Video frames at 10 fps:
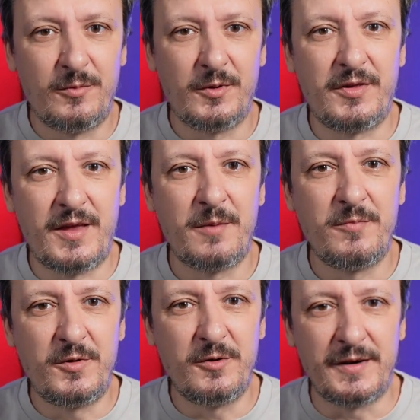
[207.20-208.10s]
what
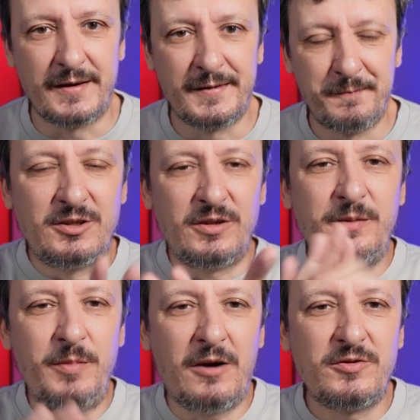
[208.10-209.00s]
I'm doing. So
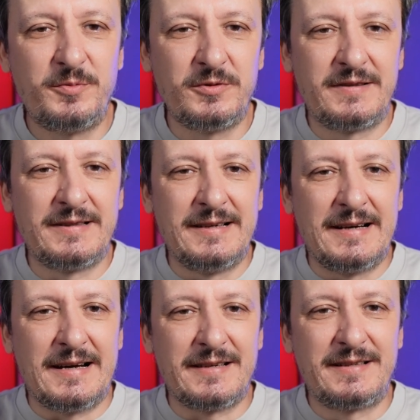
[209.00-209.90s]
let me output
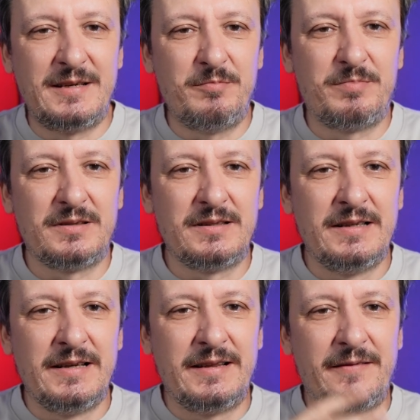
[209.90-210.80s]
a
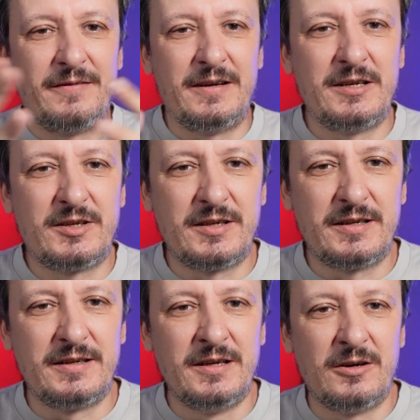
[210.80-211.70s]
simple
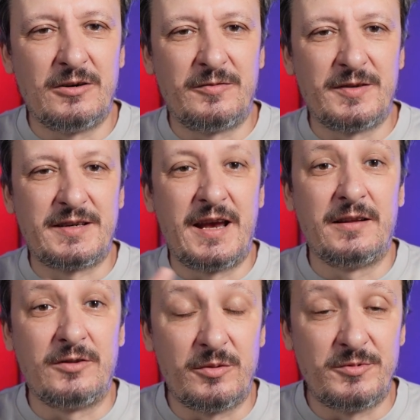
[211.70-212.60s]
definition of a
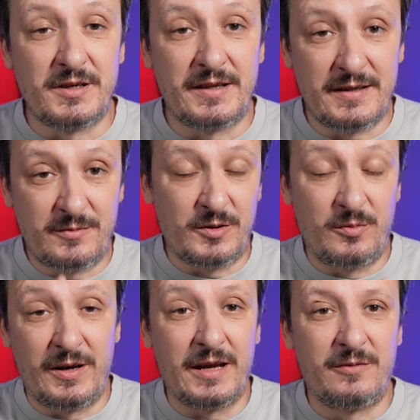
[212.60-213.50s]
scaled object. That's what
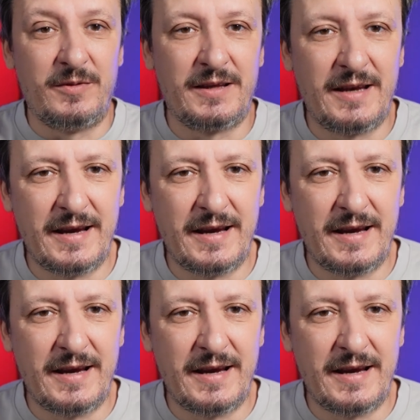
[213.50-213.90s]
we get with